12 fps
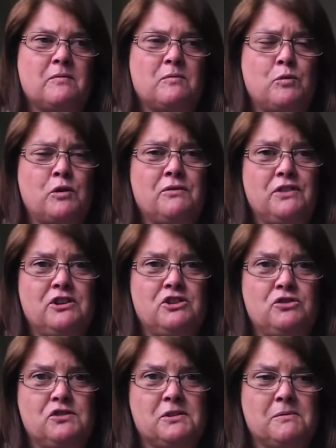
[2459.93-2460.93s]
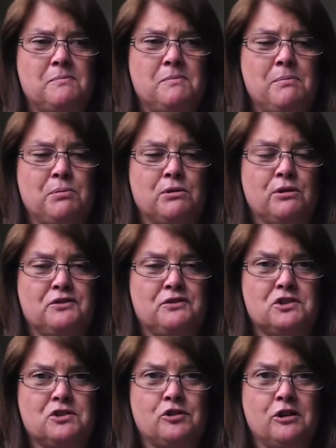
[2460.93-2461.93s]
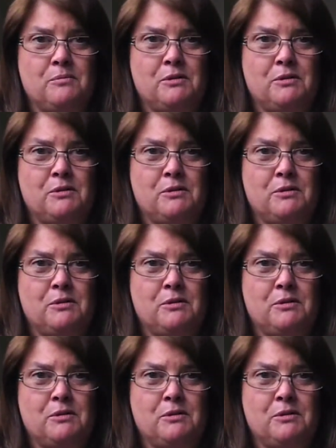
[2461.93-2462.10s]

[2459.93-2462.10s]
one of the issues that people often talk